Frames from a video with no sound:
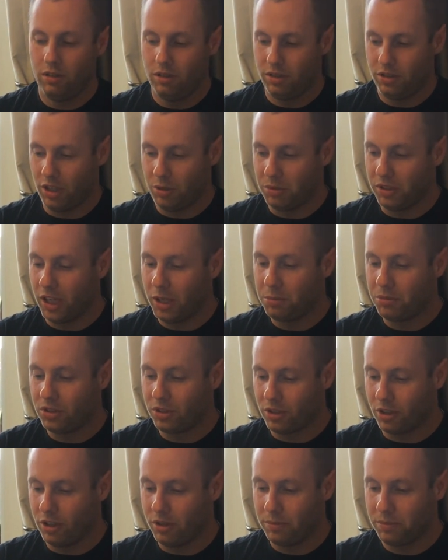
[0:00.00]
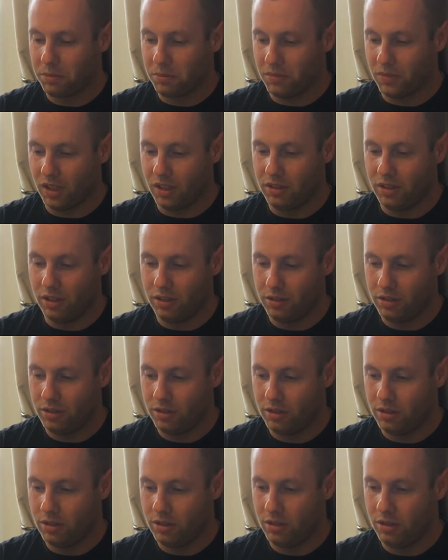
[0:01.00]
So my name's Scott, this is
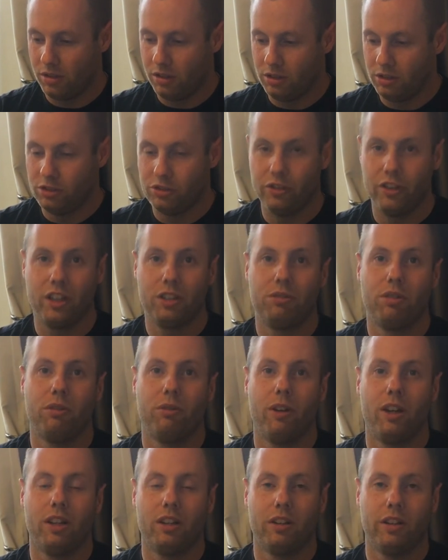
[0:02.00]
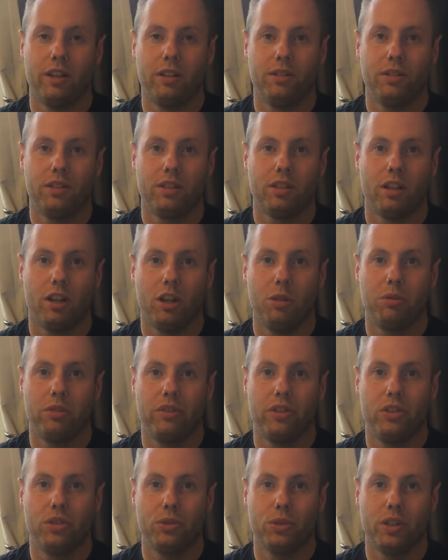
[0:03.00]
Rigs with Wetlines. Hope you've
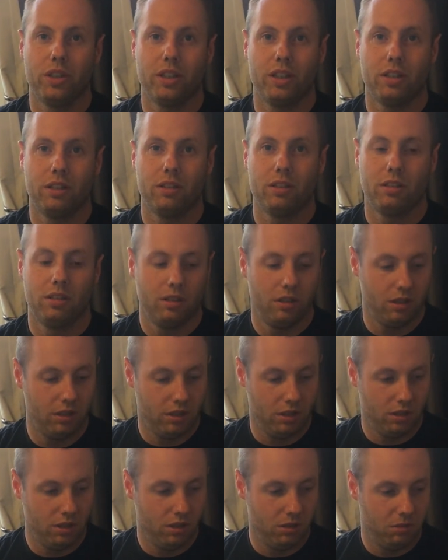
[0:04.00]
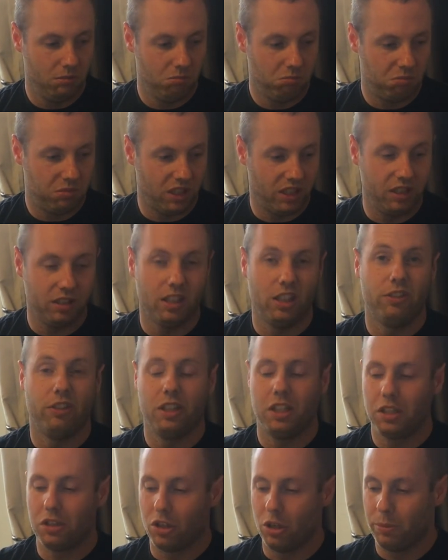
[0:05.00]
enjoyed it. Please leave
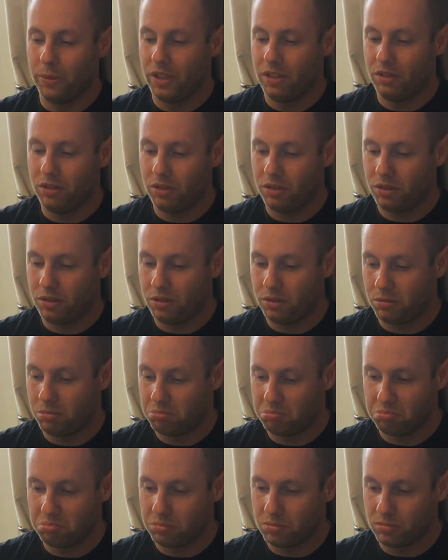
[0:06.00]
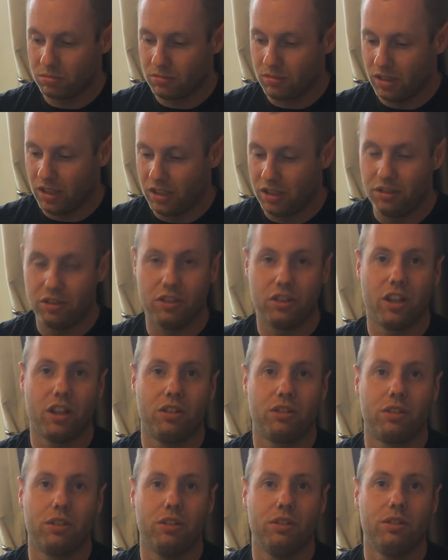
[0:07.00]
any comments, any
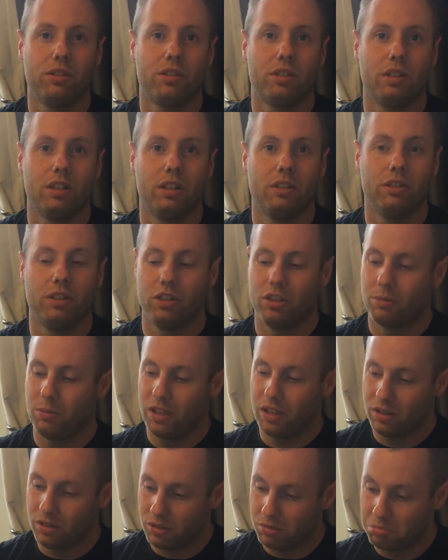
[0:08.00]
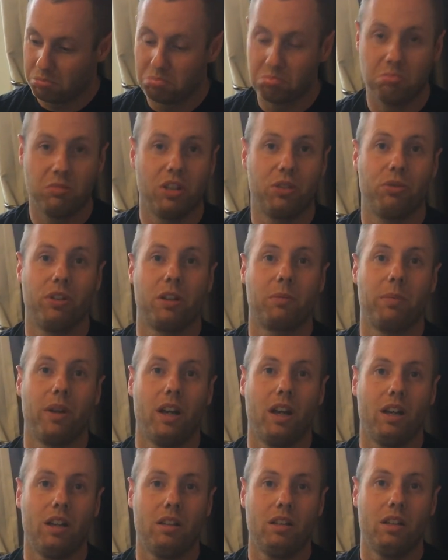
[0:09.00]
suggestions, if you can make this rig
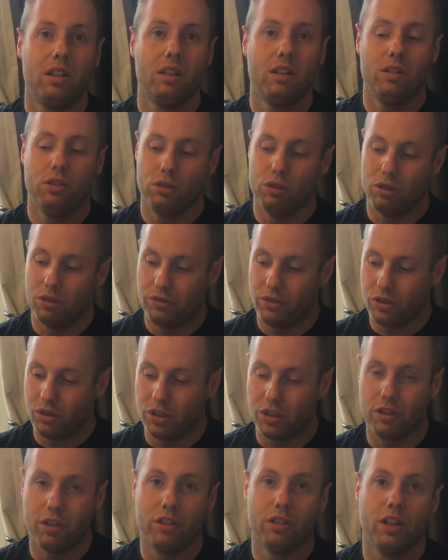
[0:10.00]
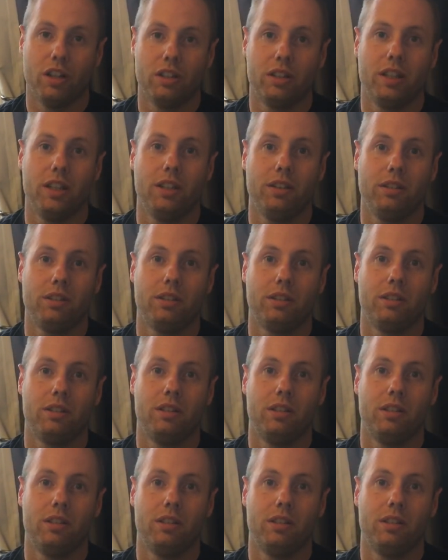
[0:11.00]
better, or if you've got your own ideas.